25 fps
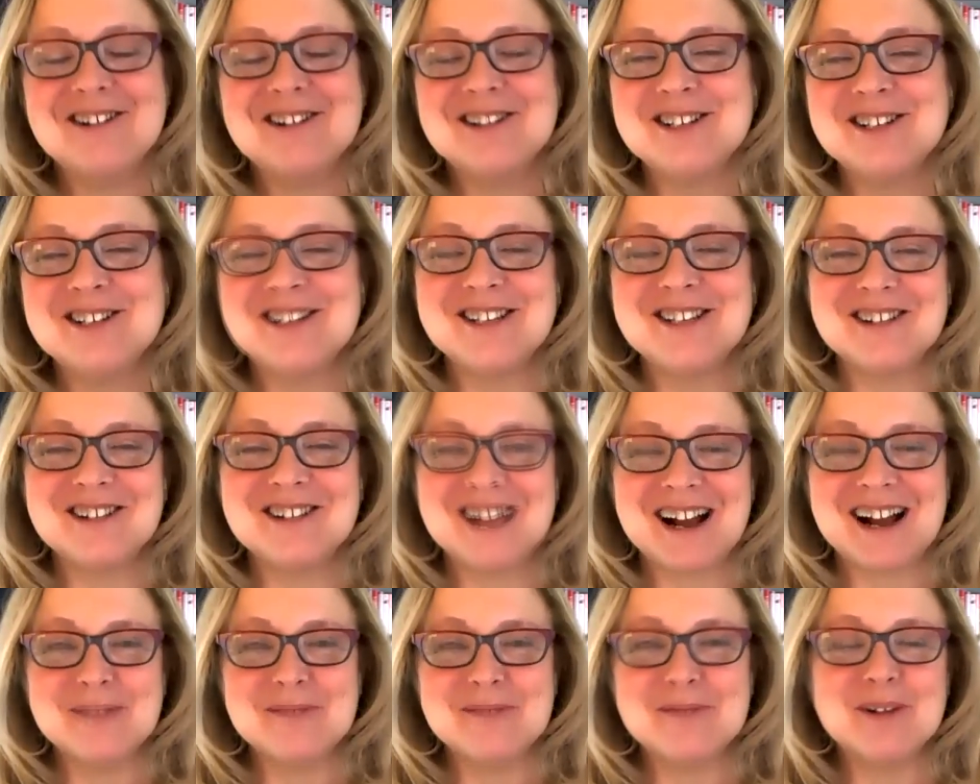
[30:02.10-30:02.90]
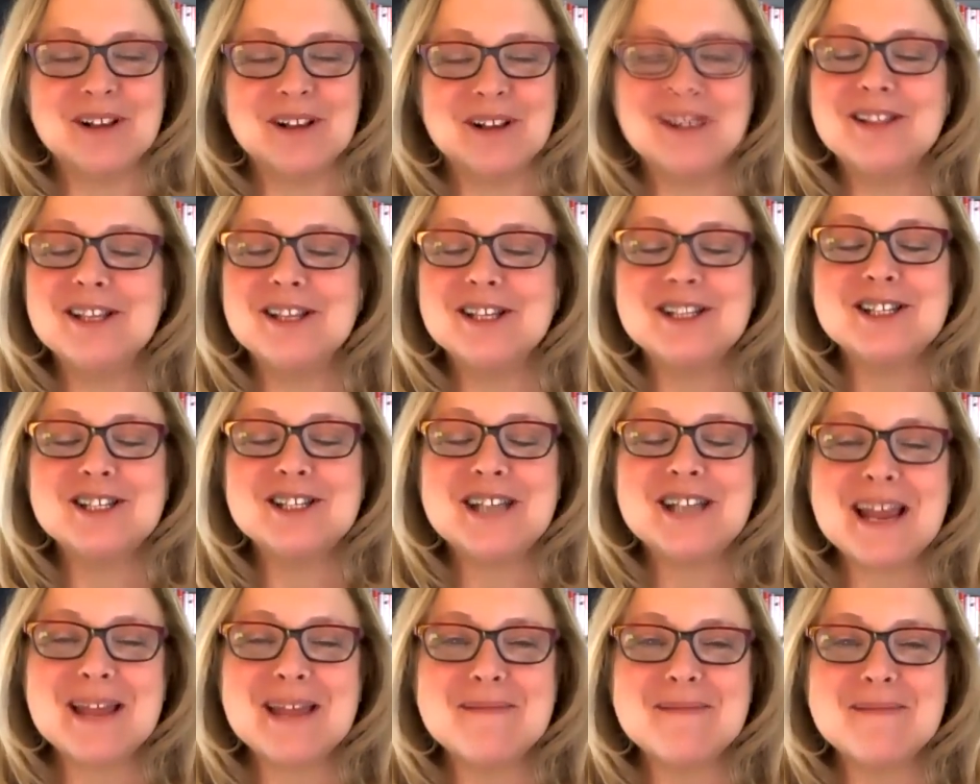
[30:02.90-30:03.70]
you're so kind. Well, the
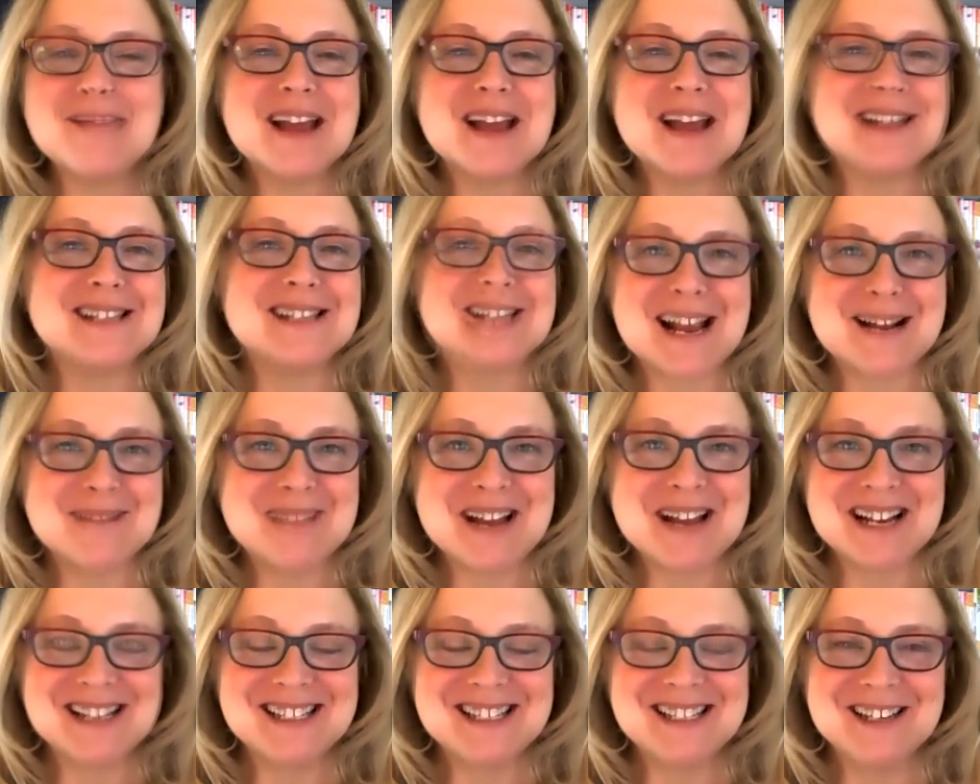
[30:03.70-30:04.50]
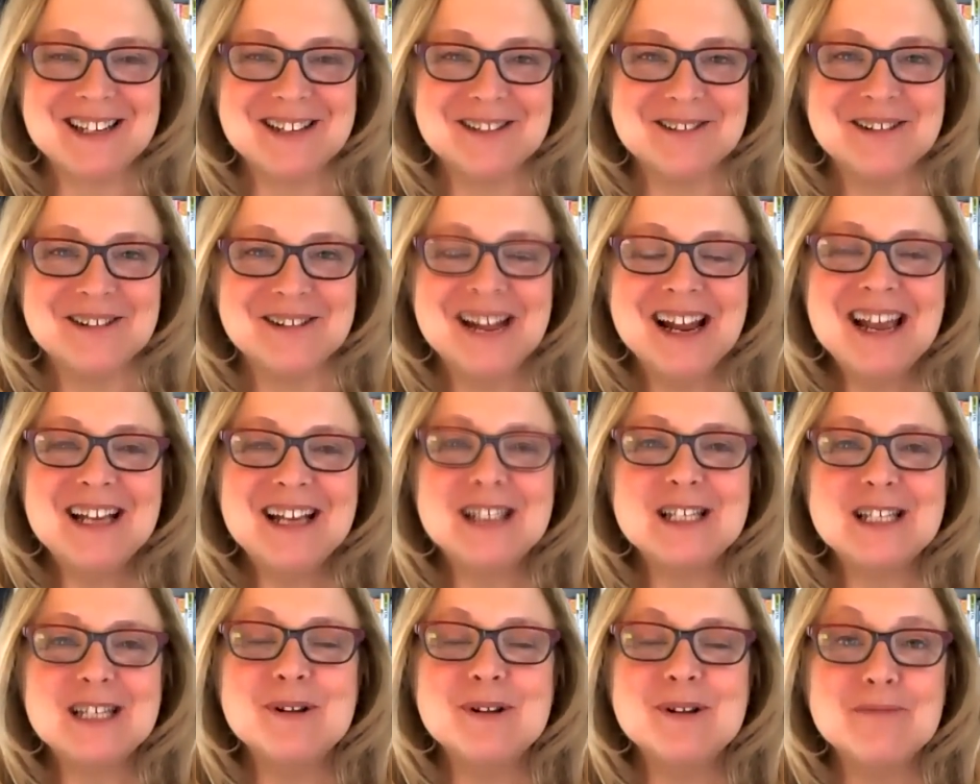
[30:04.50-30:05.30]
same exact back to you.
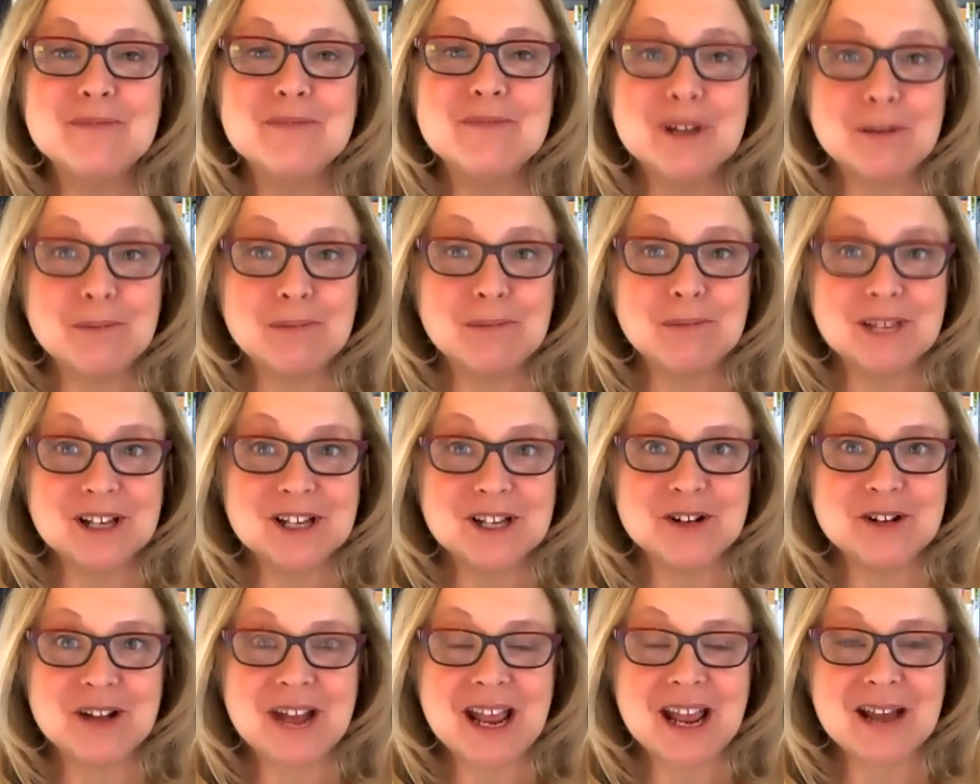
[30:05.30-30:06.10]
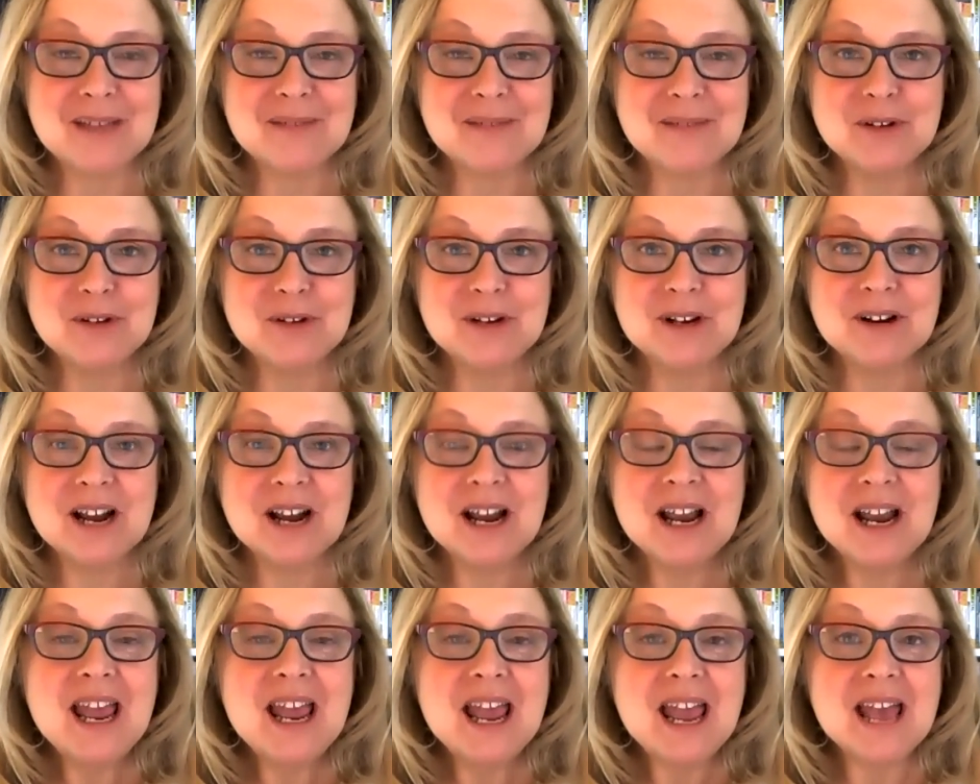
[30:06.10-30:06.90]
It's been a real pleasure to have you
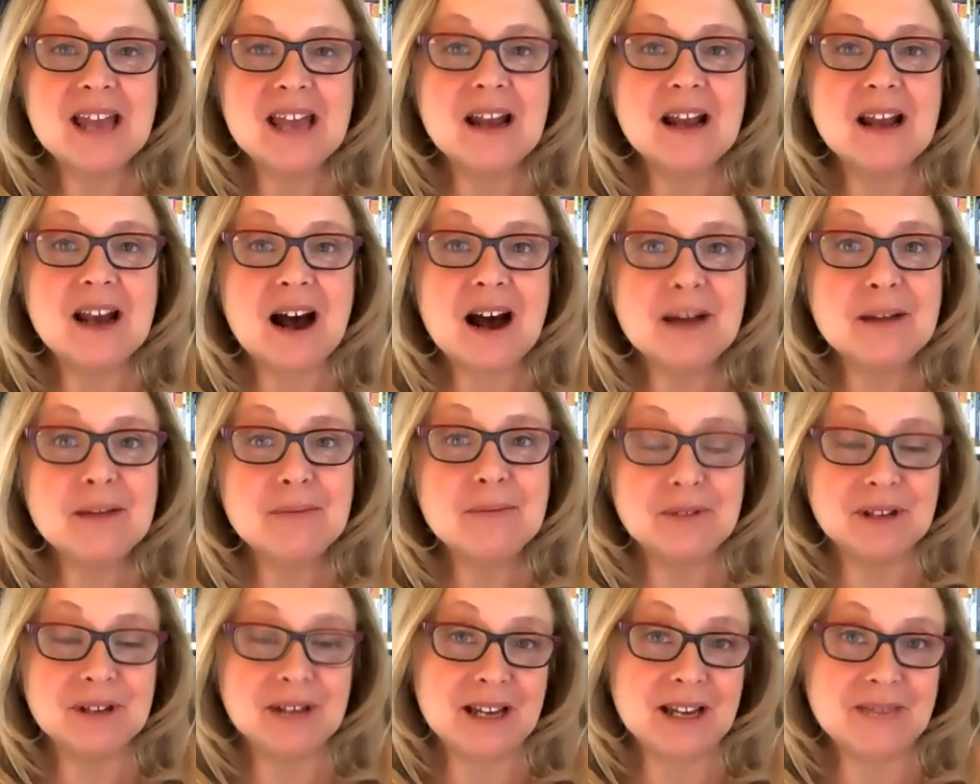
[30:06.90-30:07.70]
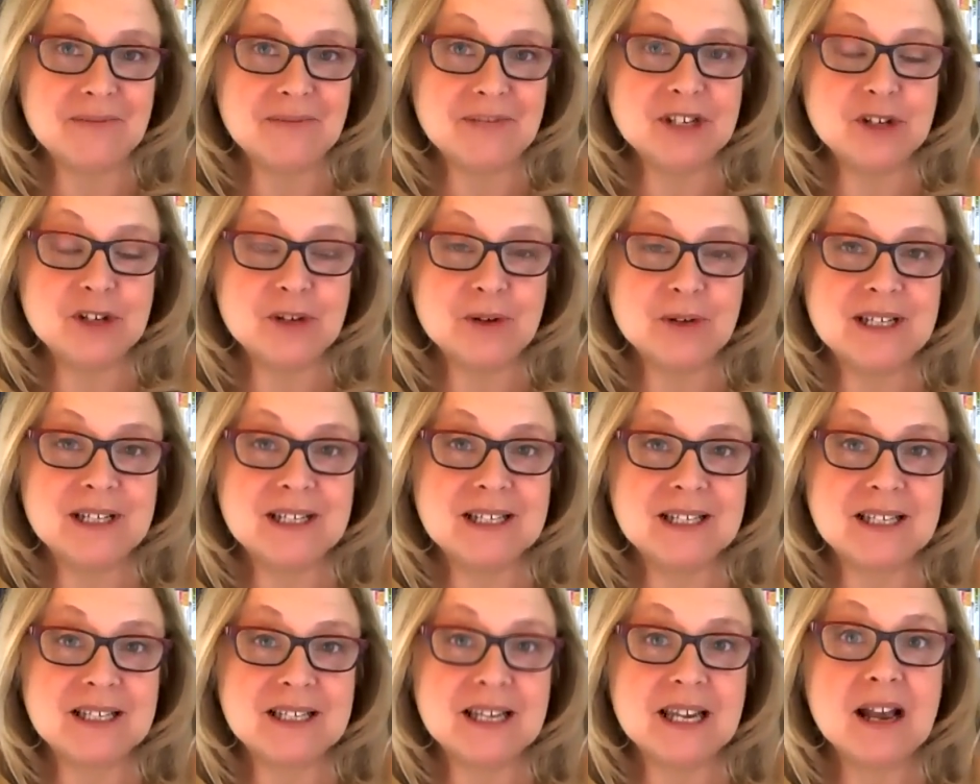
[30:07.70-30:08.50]
here, and I really have enjoyed
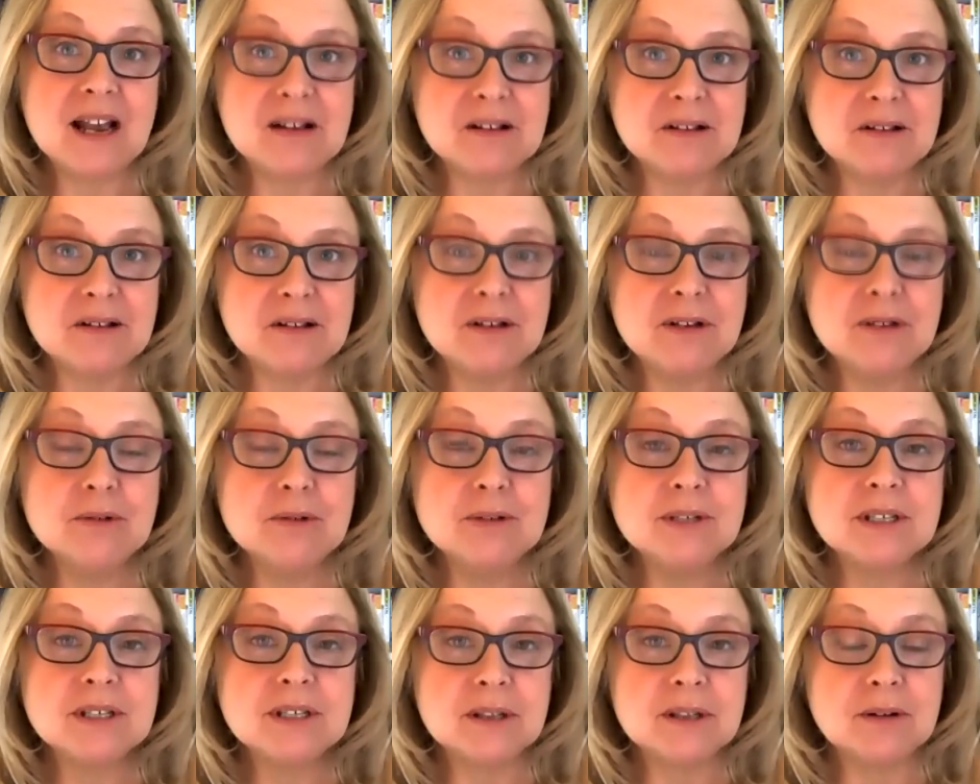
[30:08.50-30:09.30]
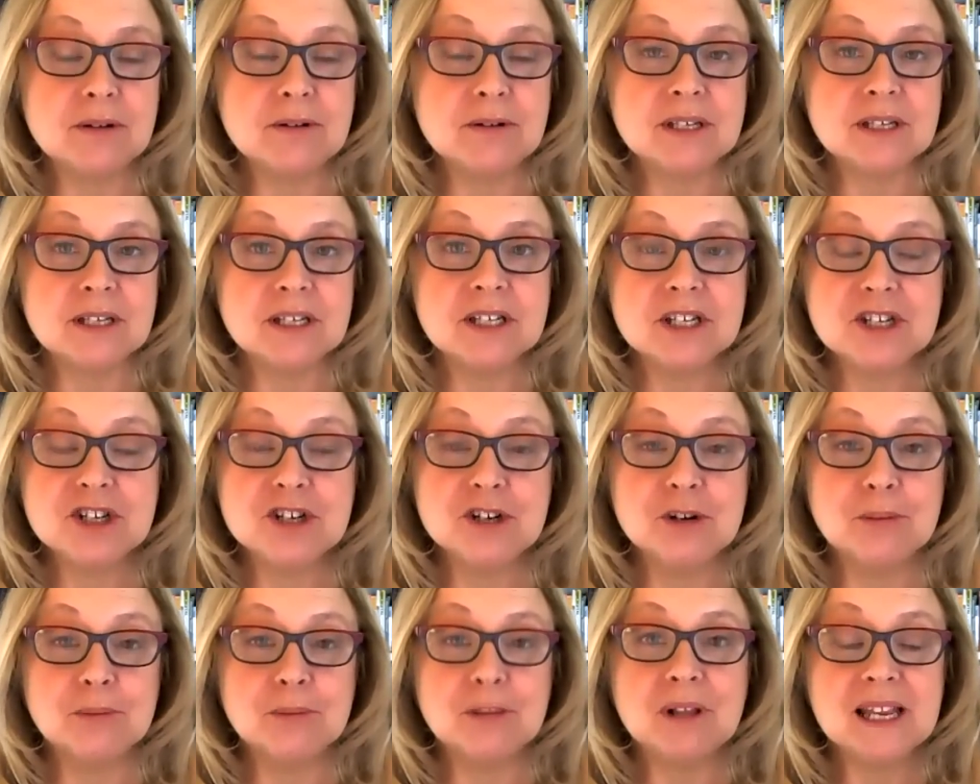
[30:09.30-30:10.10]
to see how you use those
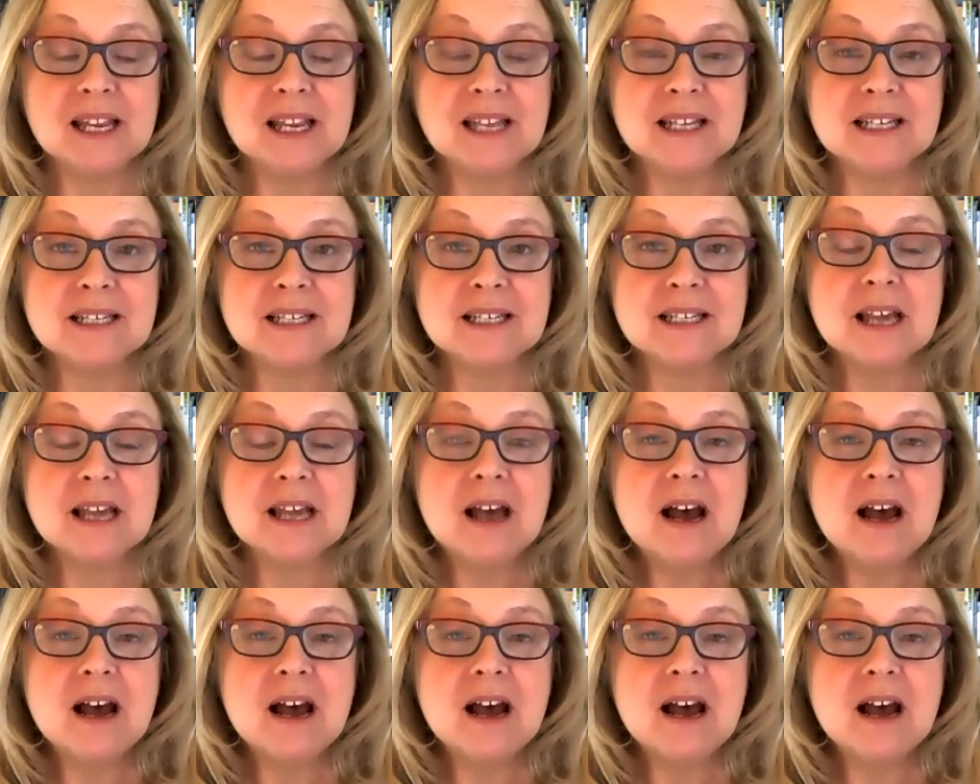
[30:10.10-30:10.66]
additional plugins